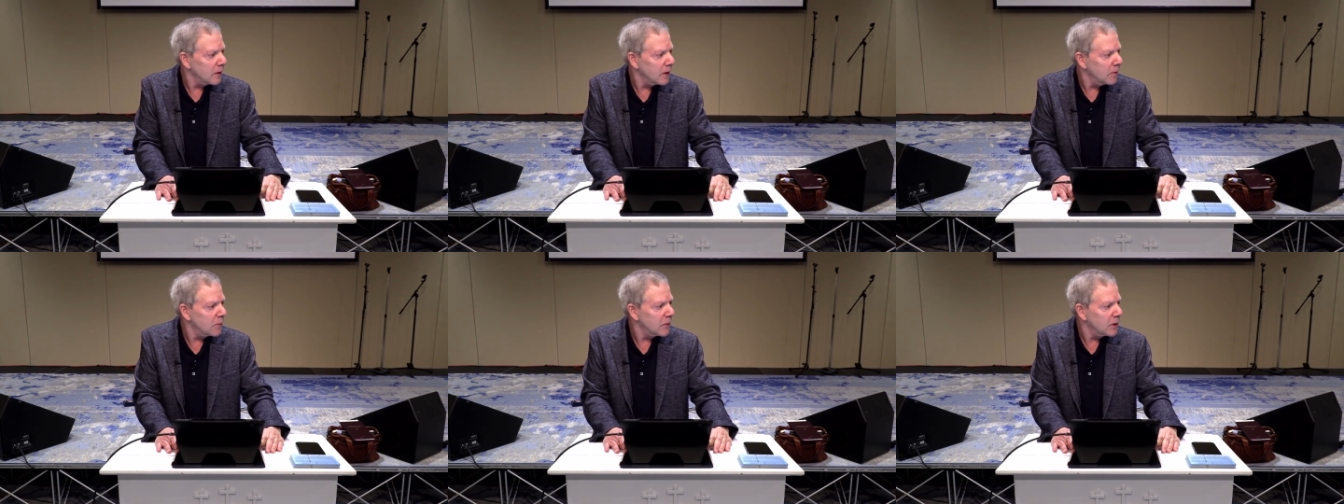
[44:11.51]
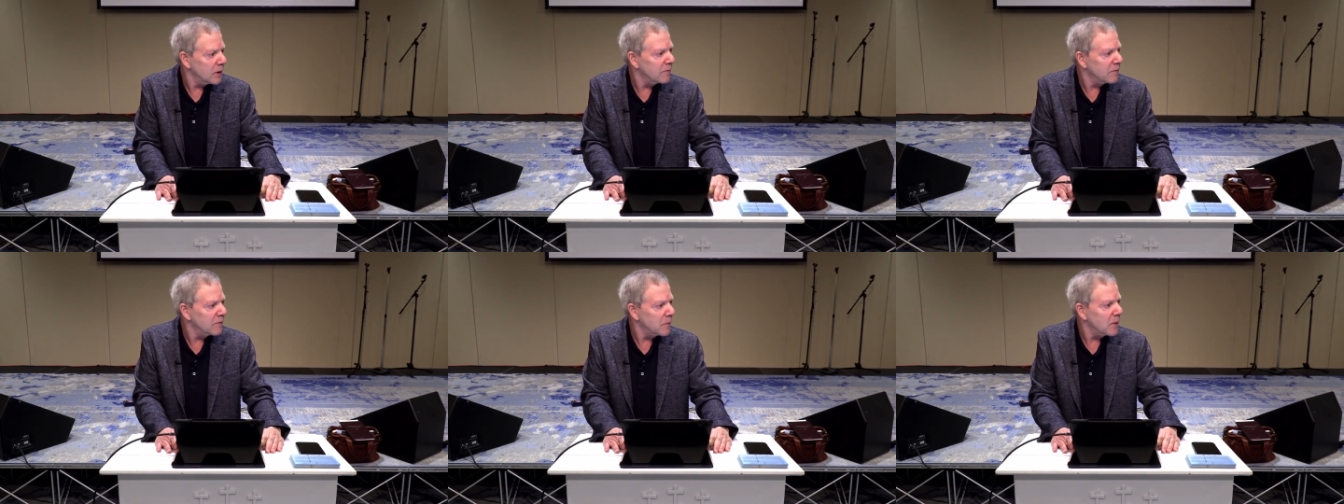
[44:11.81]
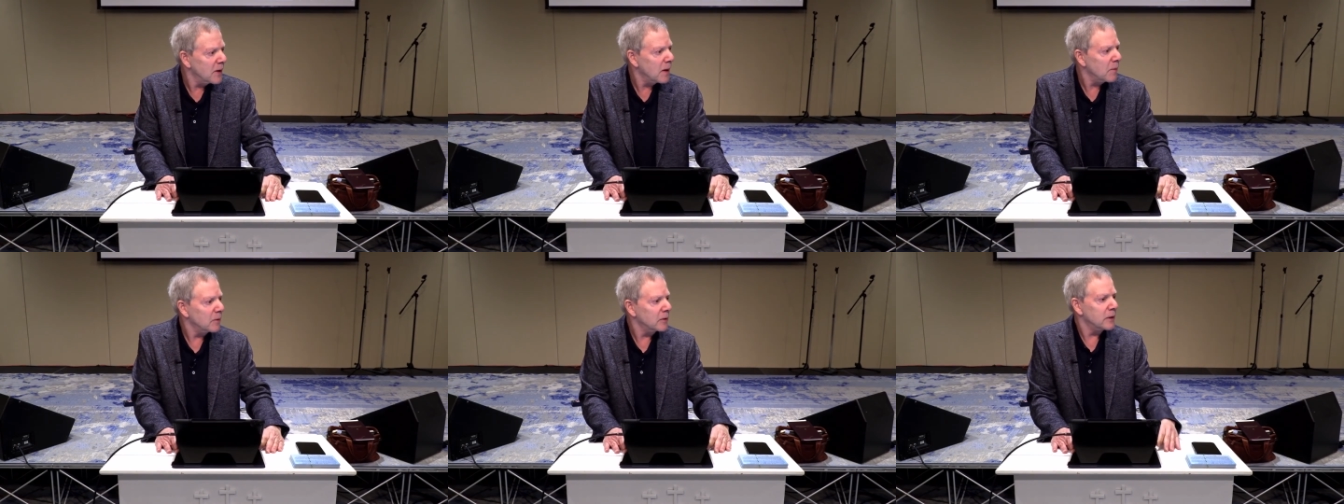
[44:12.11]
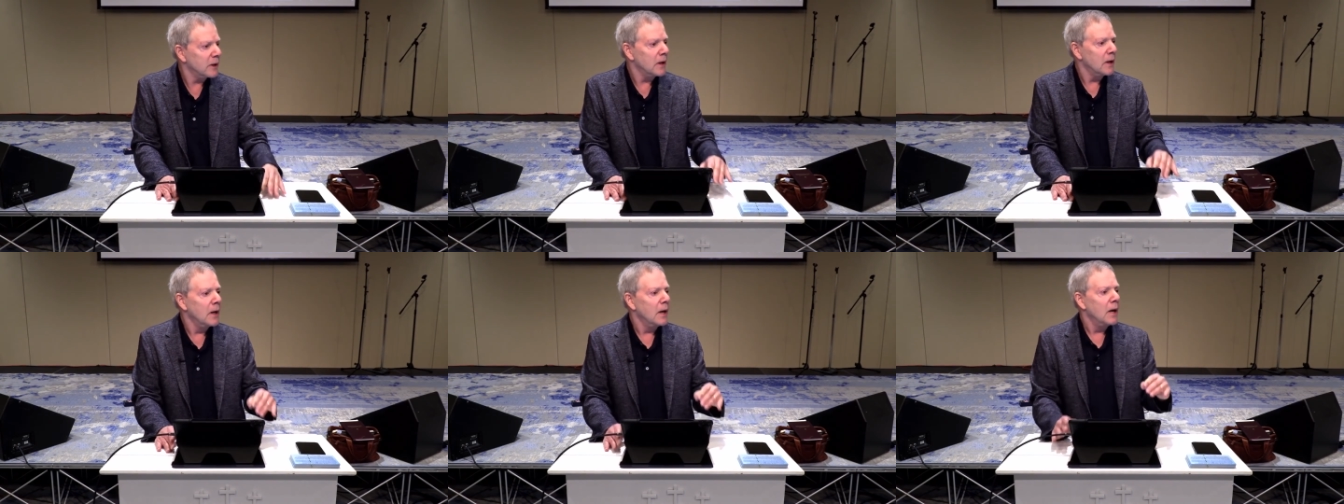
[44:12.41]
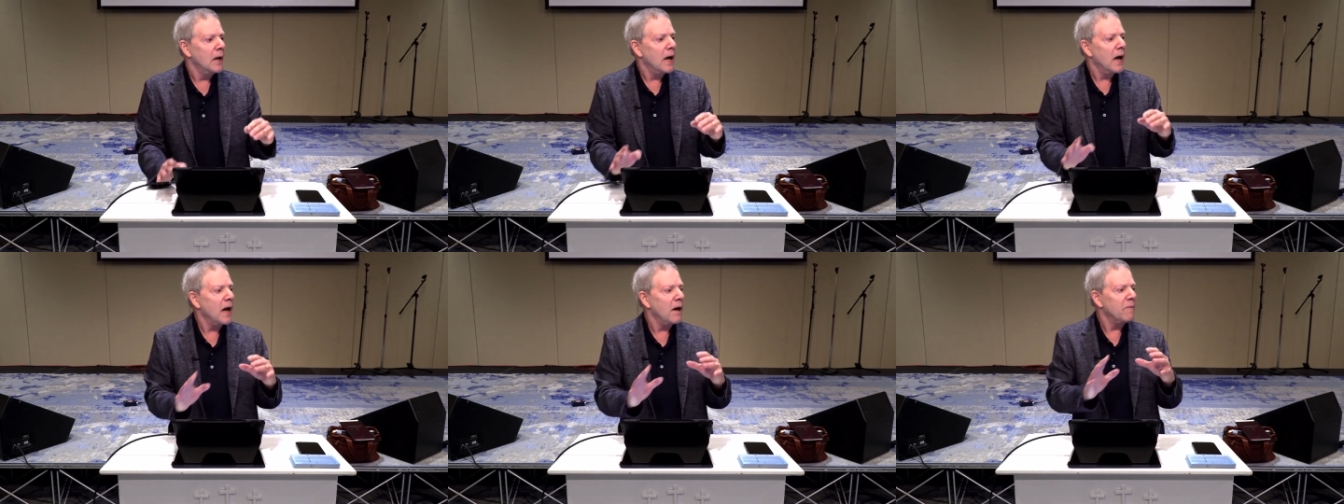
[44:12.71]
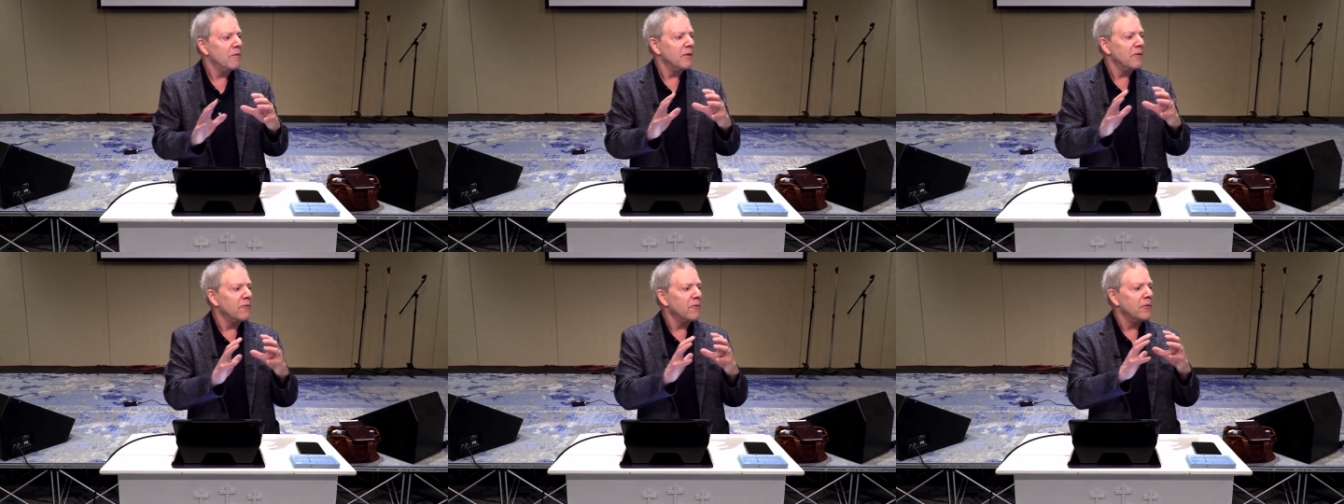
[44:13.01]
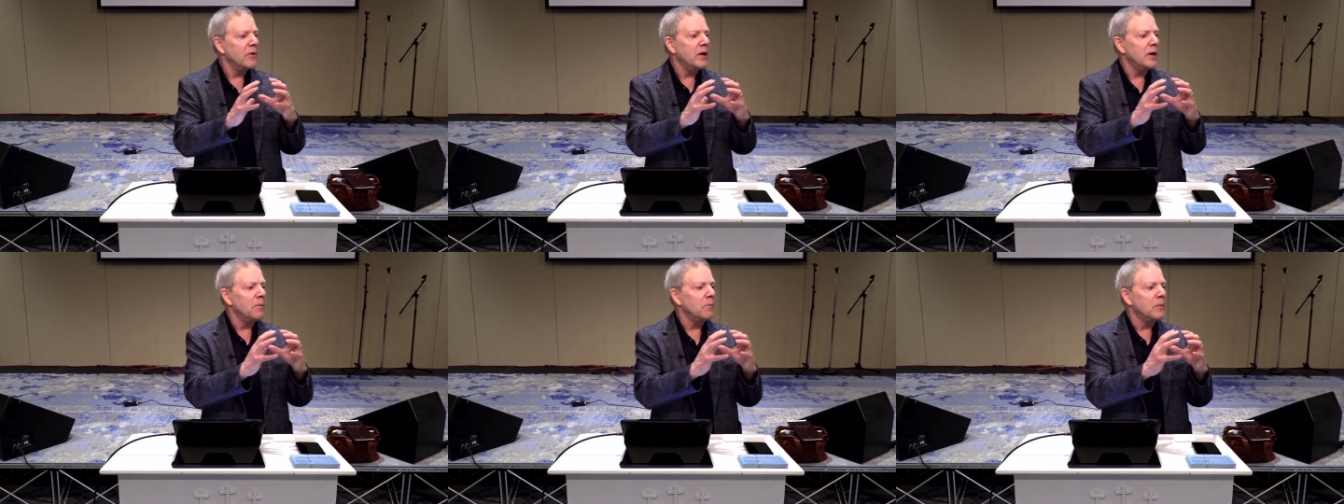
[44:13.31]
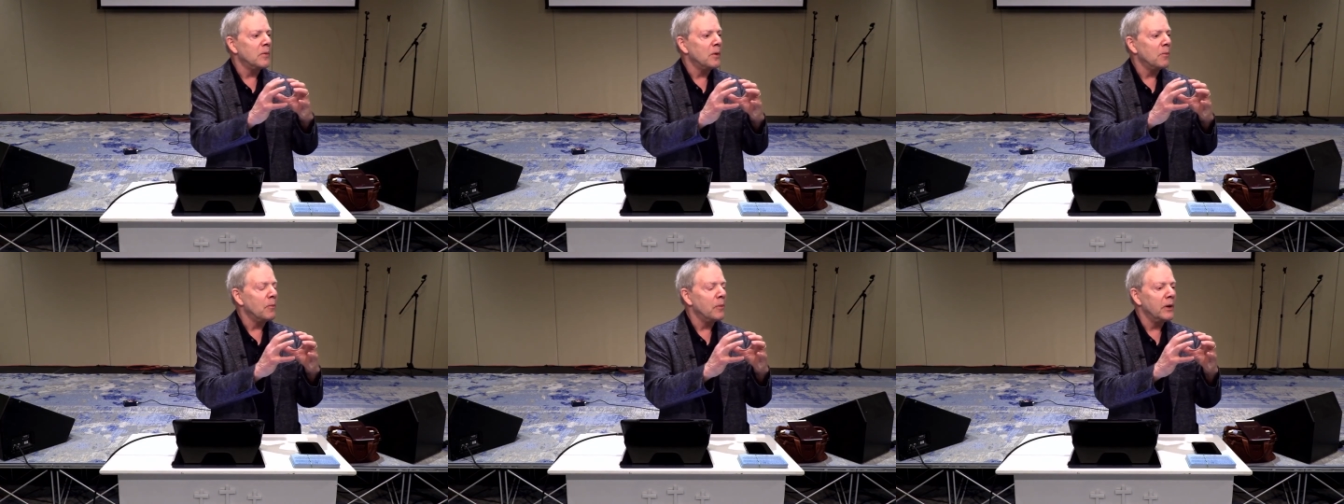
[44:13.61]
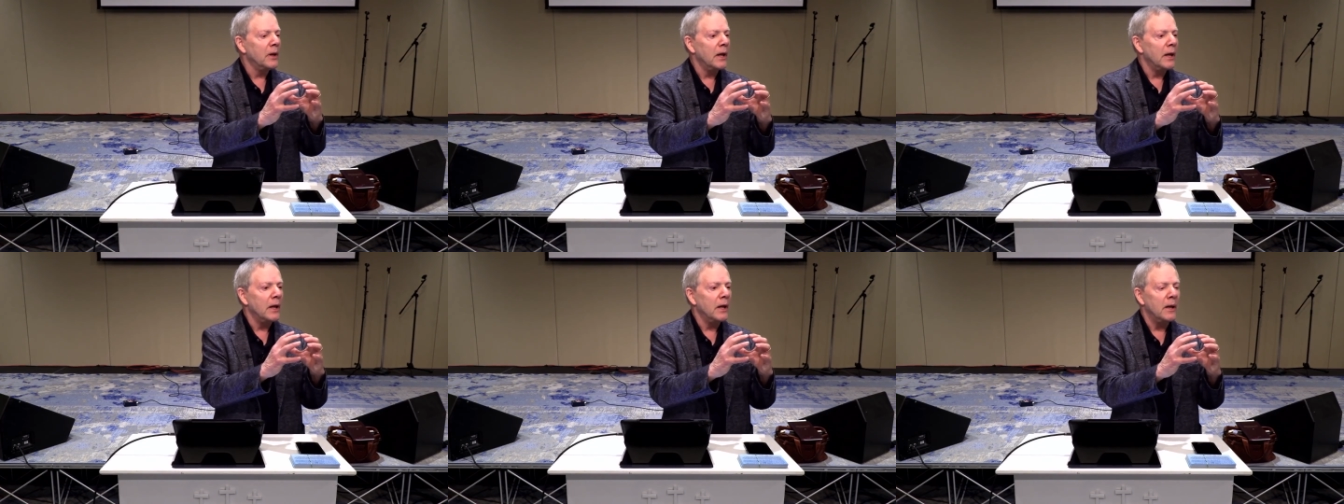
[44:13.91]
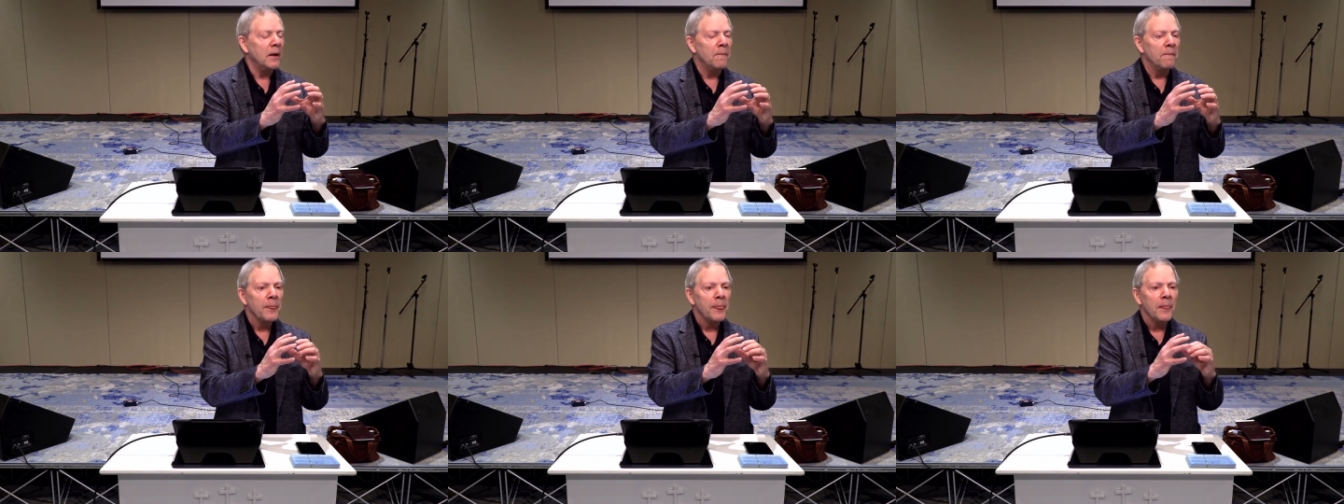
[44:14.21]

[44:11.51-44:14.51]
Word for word: I would love to be able to have the freedom to play